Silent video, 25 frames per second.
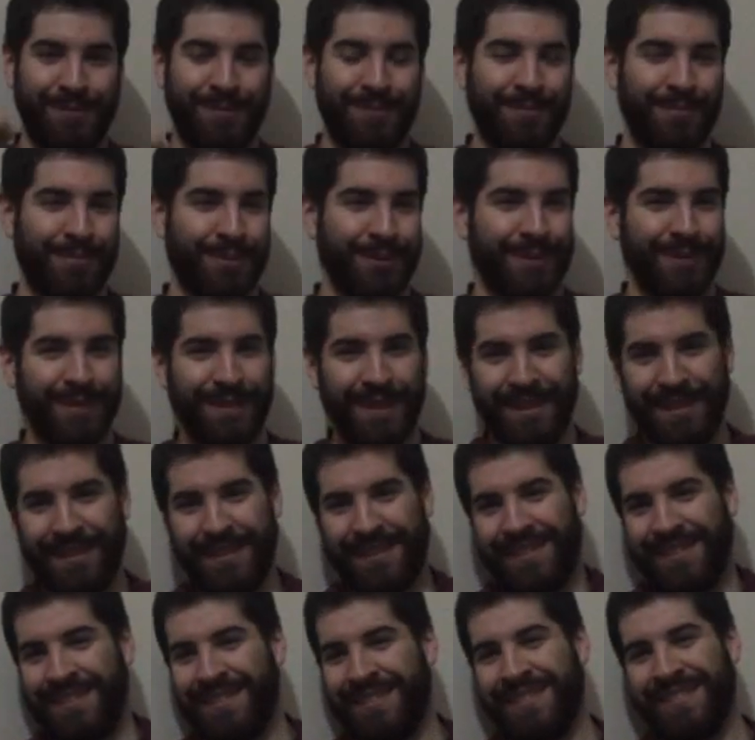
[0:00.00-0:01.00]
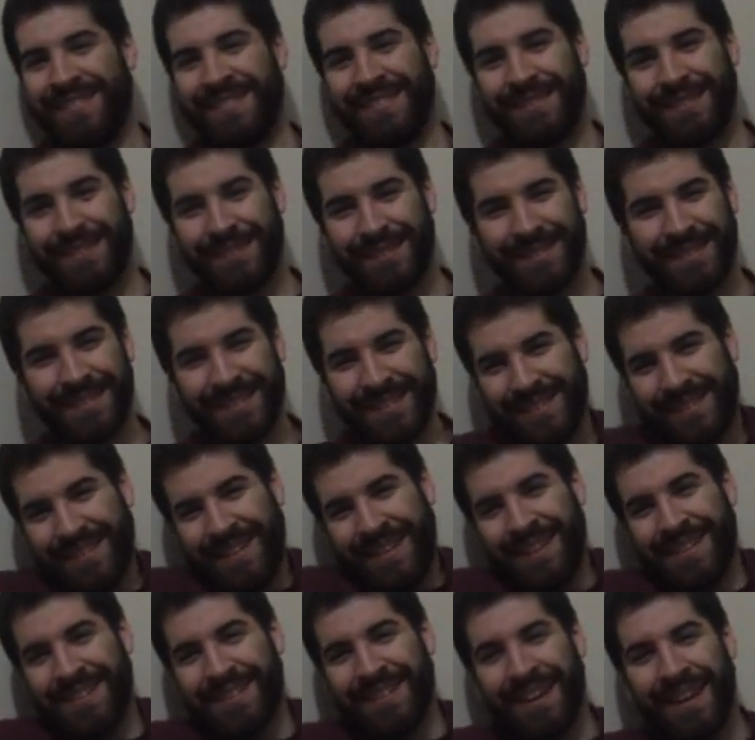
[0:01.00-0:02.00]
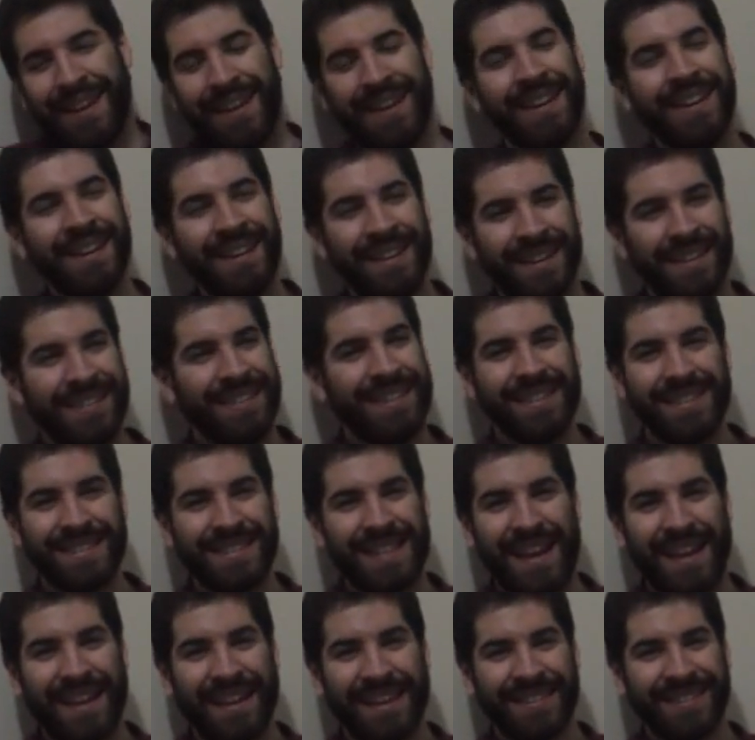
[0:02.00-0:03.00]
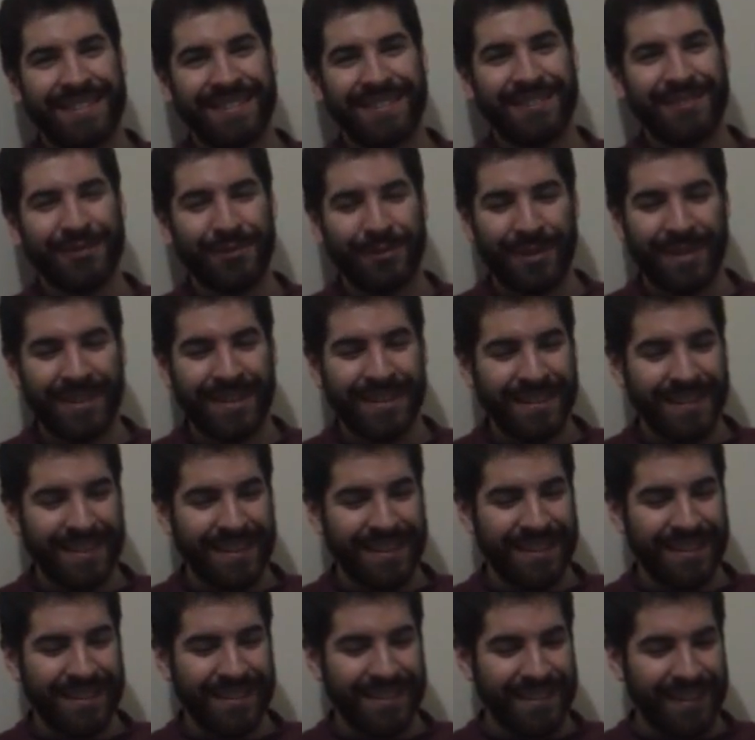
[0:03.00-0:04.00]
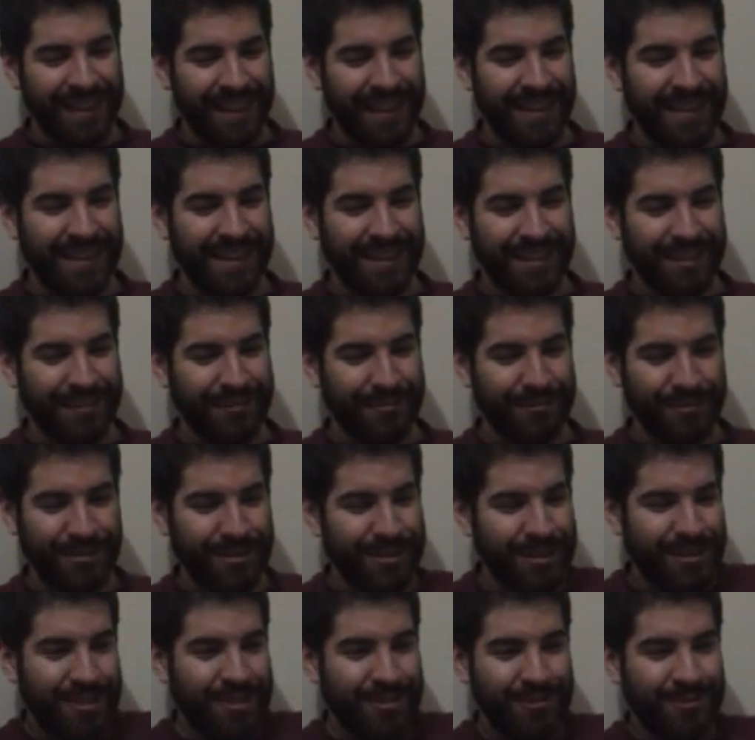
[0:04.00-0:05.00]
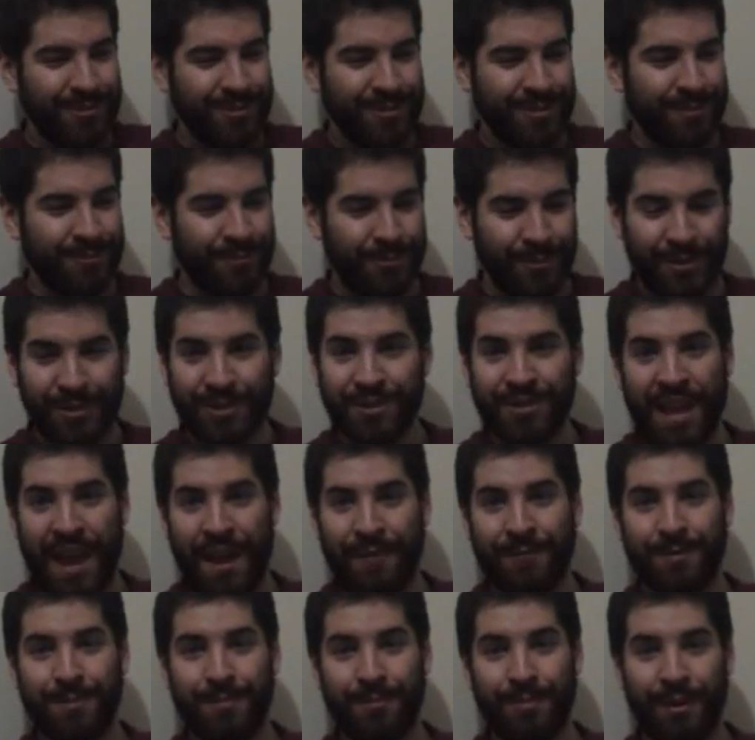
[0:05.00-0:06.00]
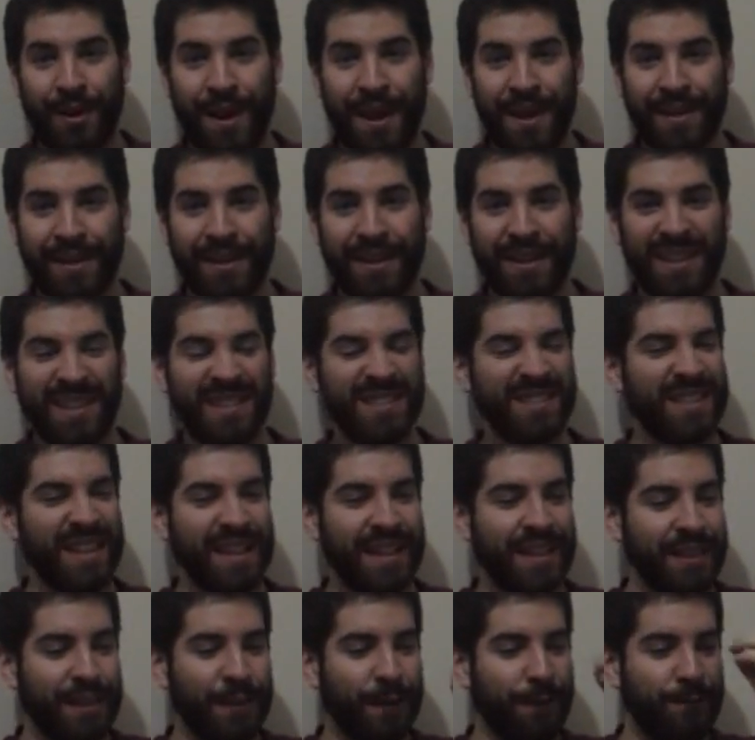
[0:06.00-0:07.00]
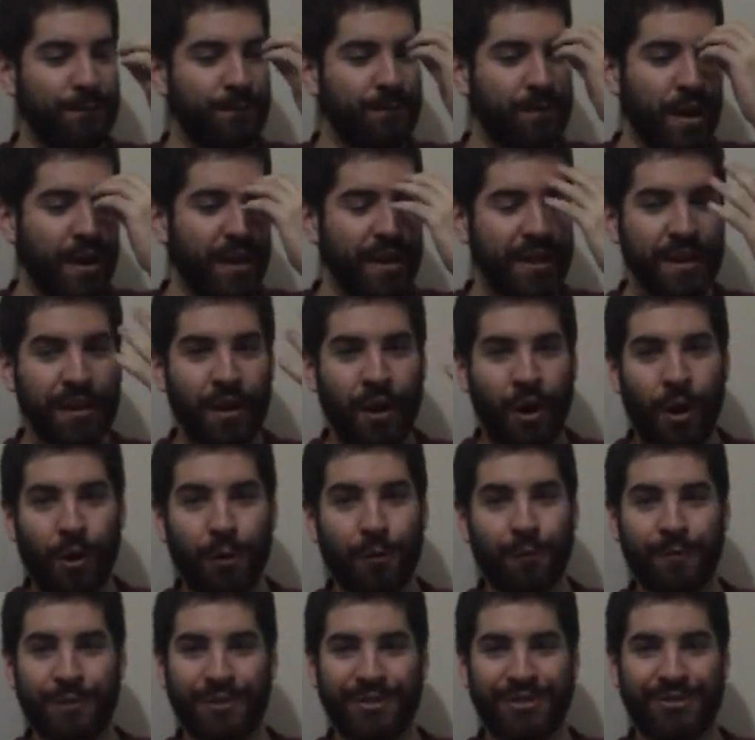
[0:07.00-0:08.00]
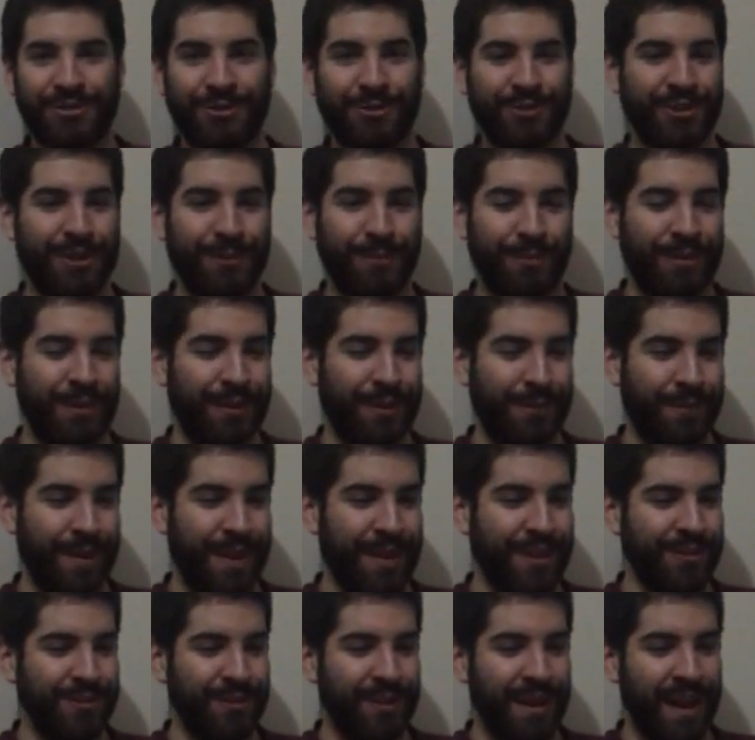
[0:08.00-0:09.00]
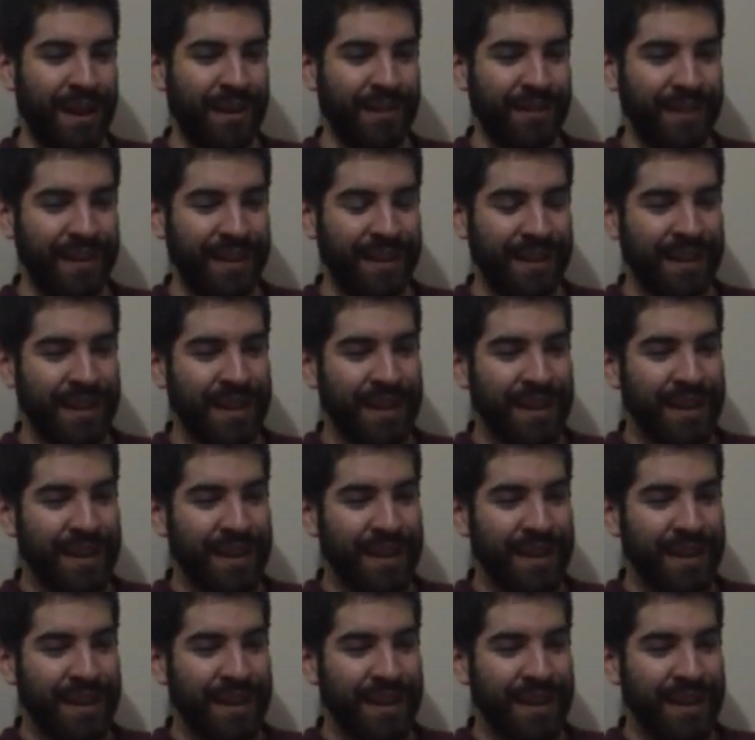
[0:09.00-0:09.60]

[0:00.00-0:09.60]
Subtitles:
but like, at the end of that, that's not gonna do it. We just have to pray. It's like the fucking harvest or something, man. You gotta like